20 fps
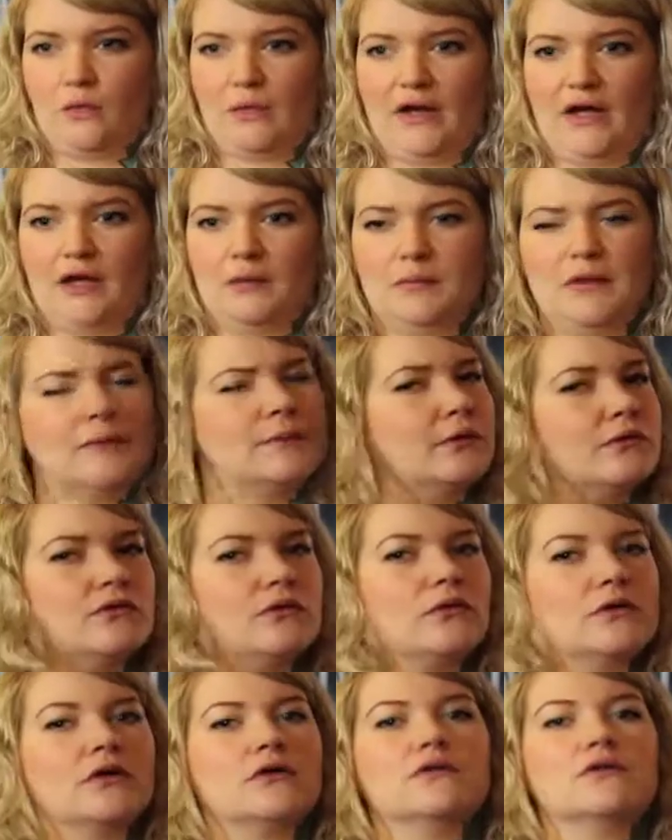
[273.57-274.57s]
way and people
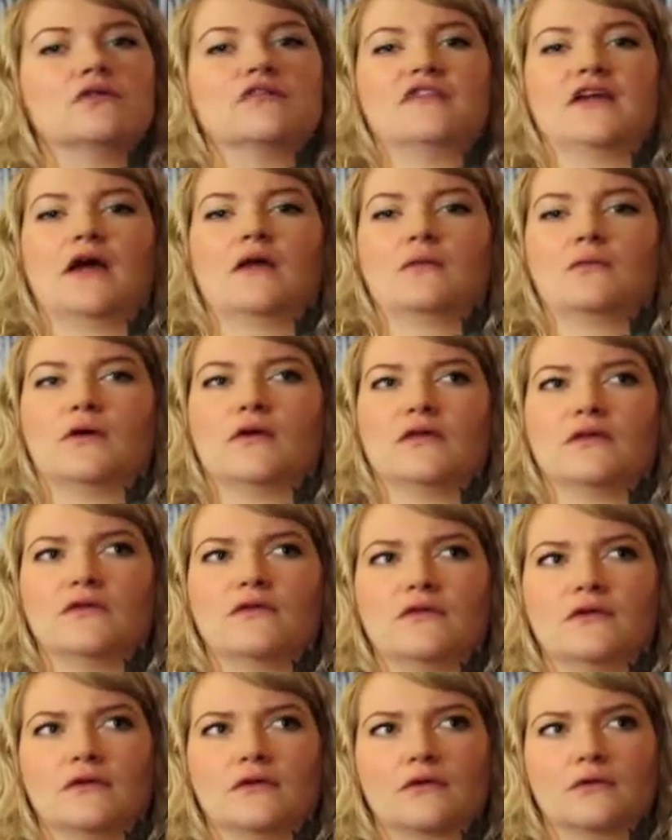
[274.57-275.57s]
don't understand why they're
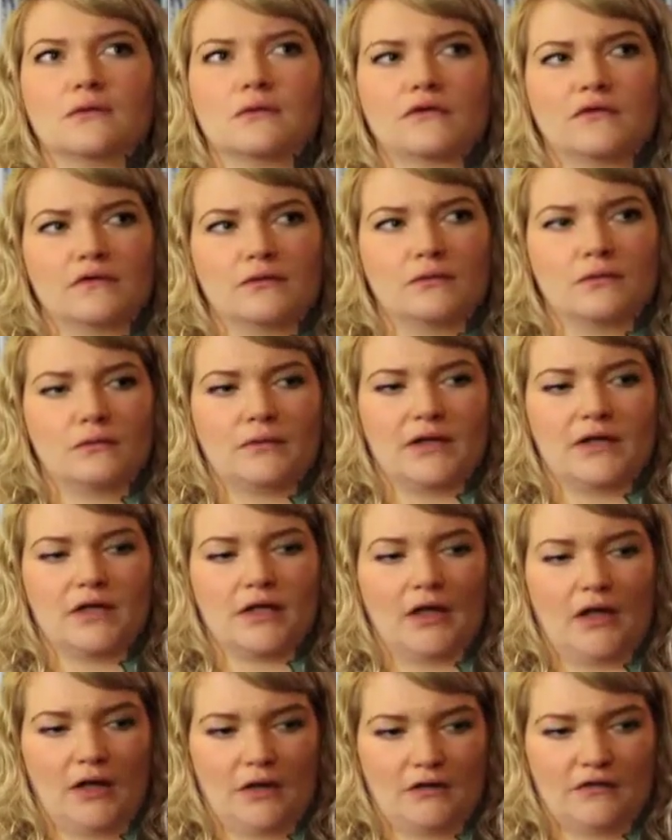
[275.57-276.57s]
feeling a certain way
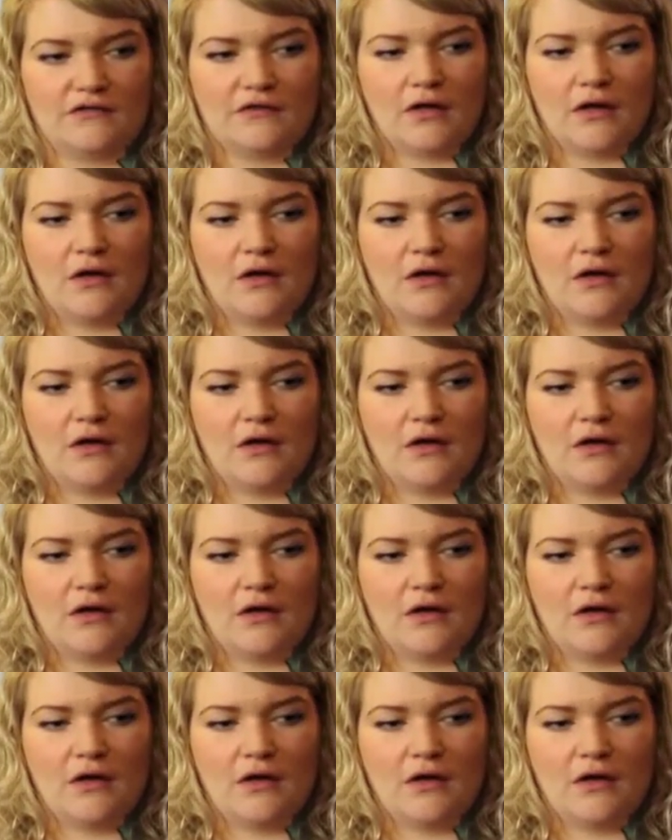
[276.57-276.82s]
and